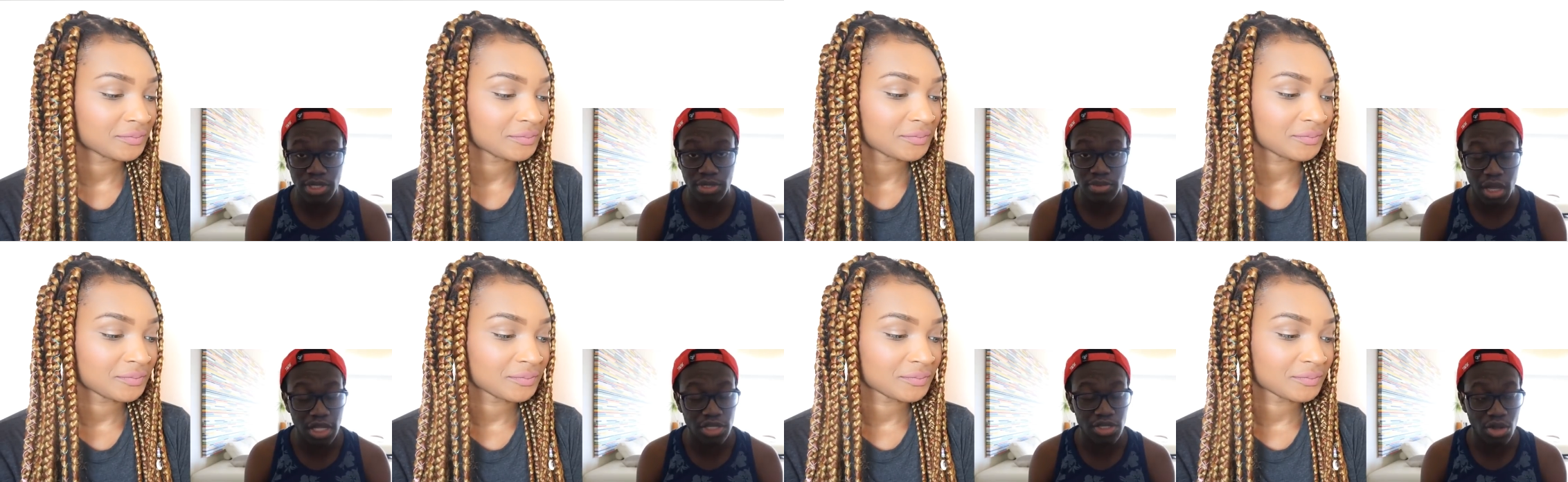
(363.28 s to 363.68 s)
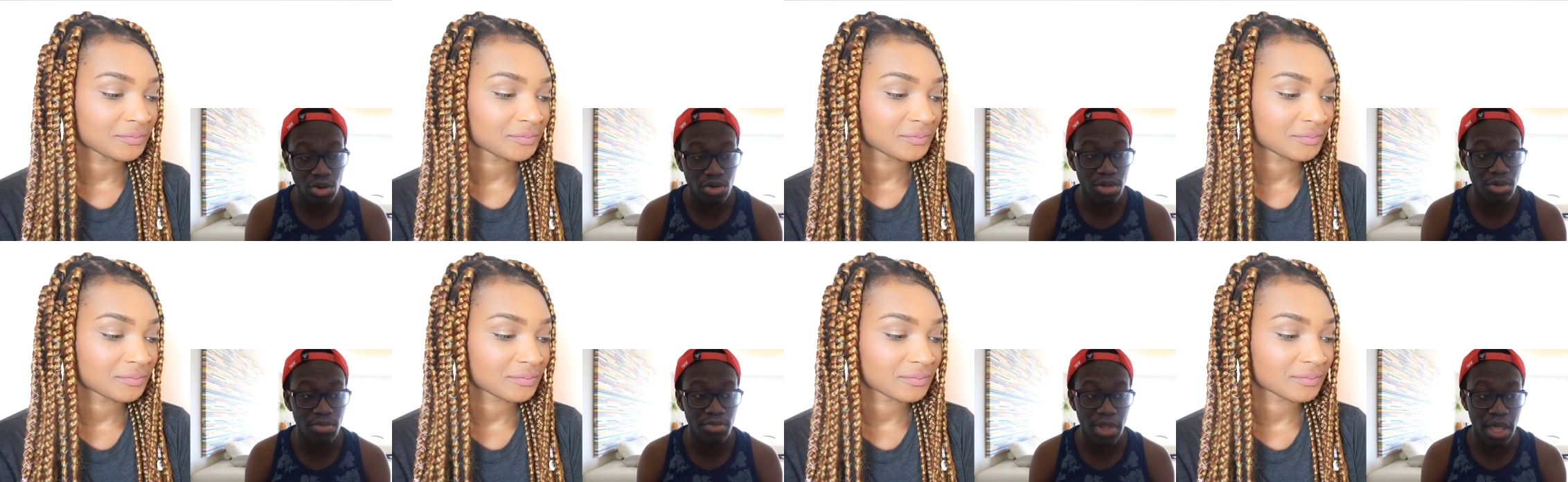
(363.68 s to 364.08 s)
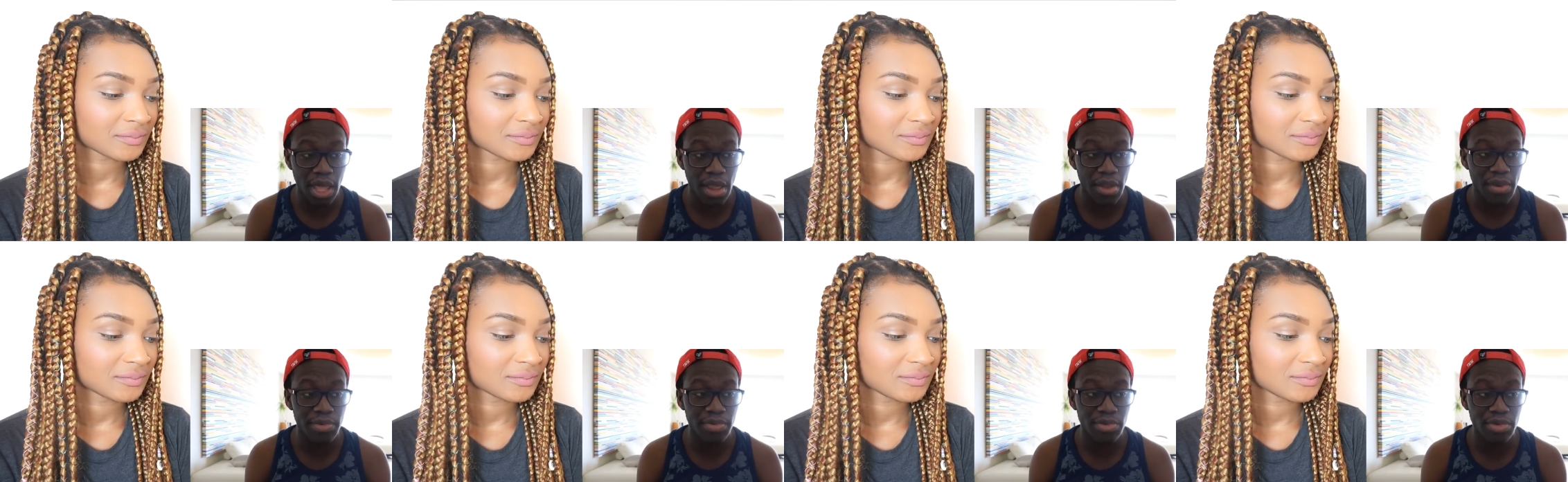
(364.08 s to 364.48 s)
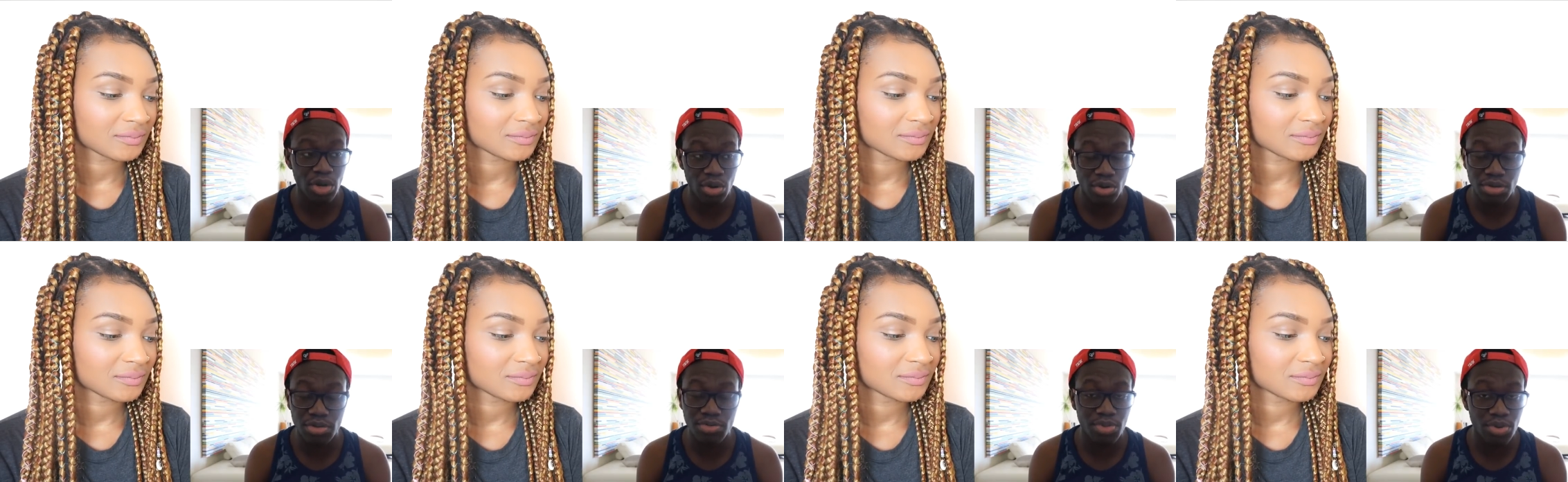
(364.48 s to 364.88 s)
Speaker 1: him. I told him that
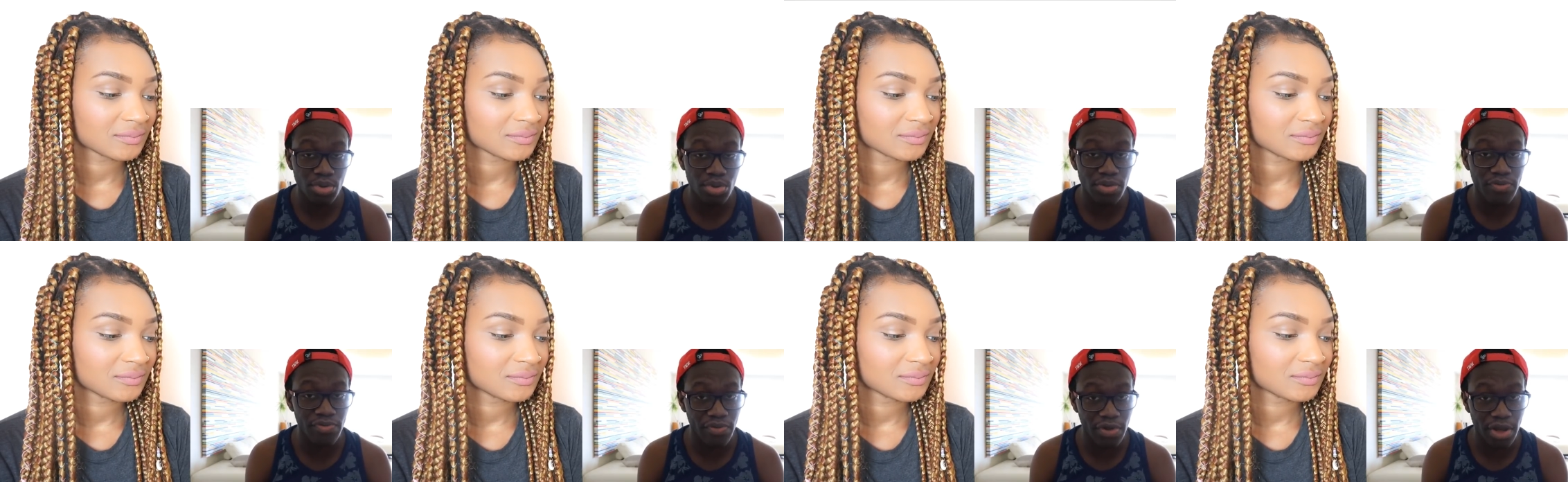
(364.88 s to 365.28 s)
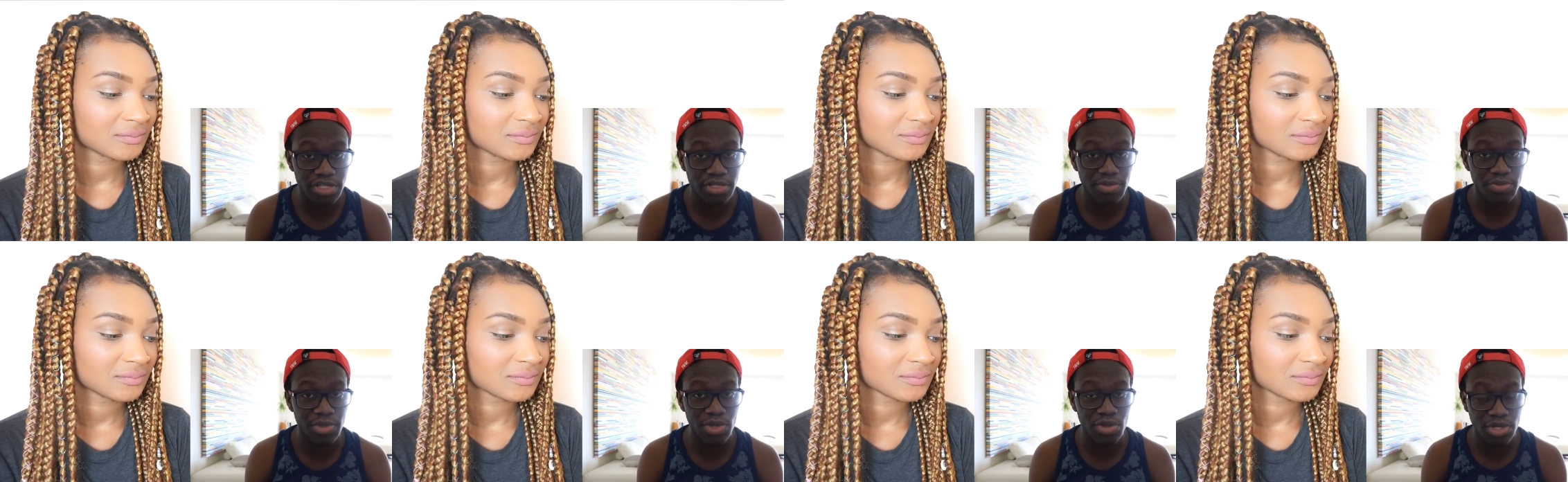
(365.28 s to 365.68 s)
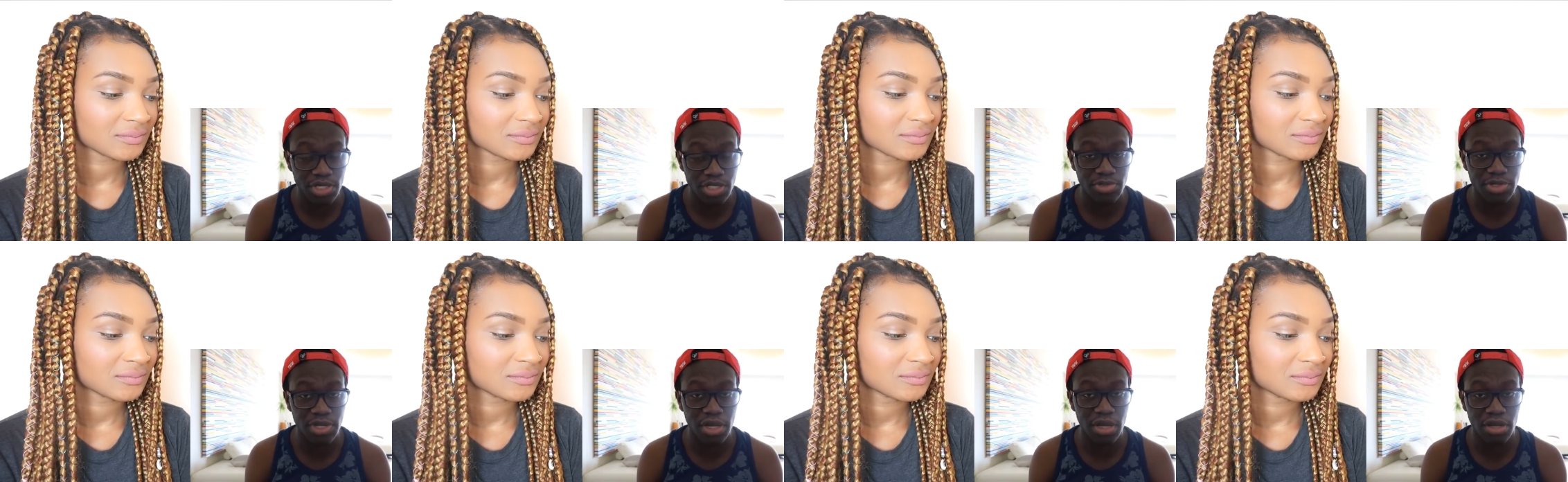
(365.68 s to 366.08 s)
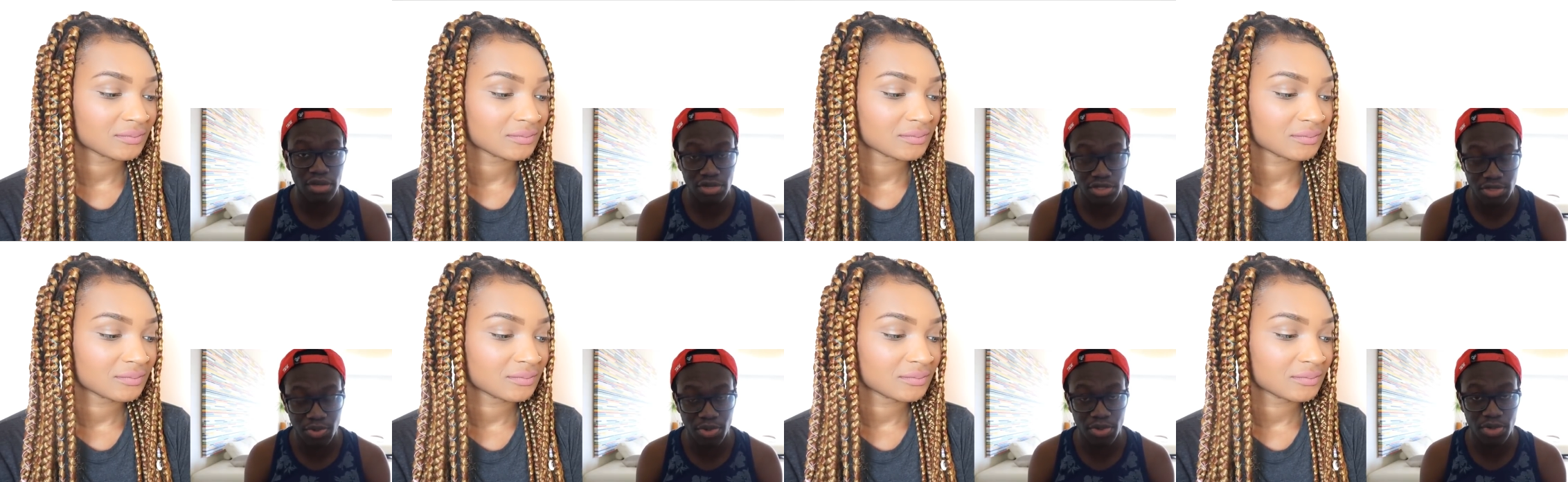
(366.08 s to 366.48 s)
Logan Paul invited me on his on
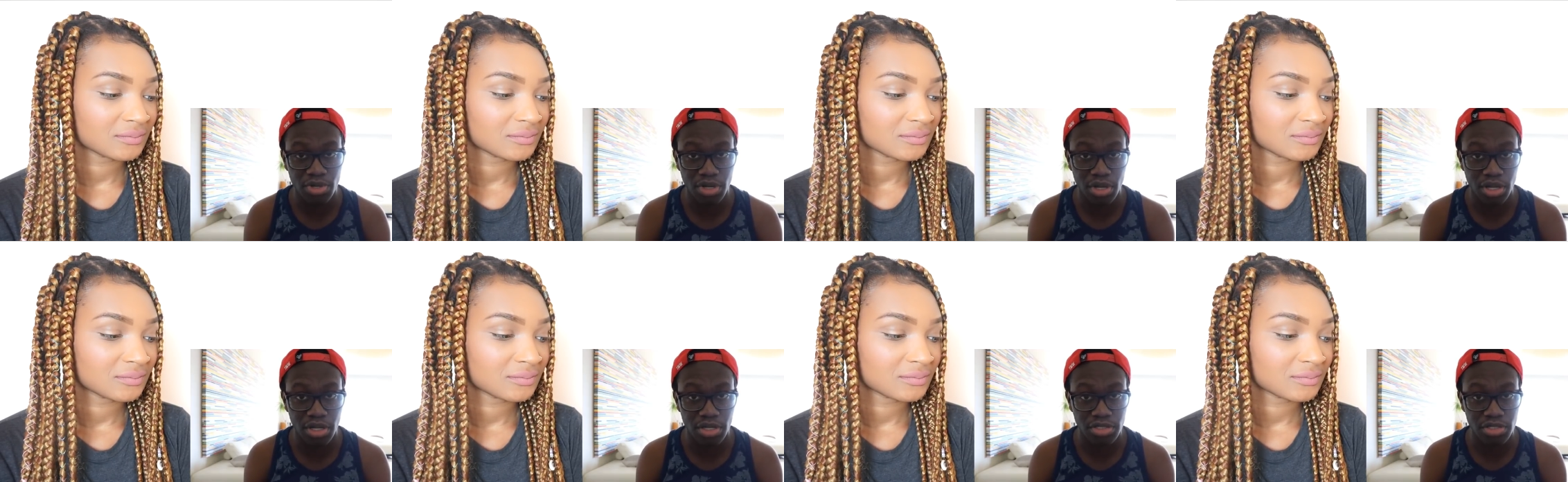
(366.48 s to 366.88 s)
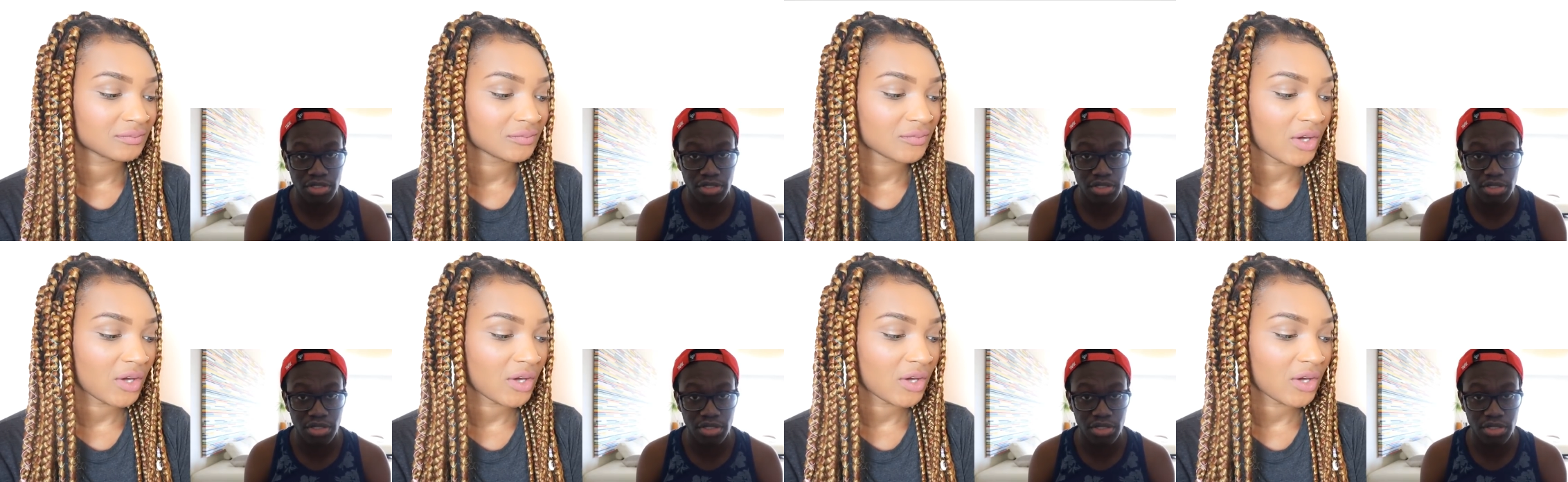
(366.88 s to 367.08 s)
his podcast.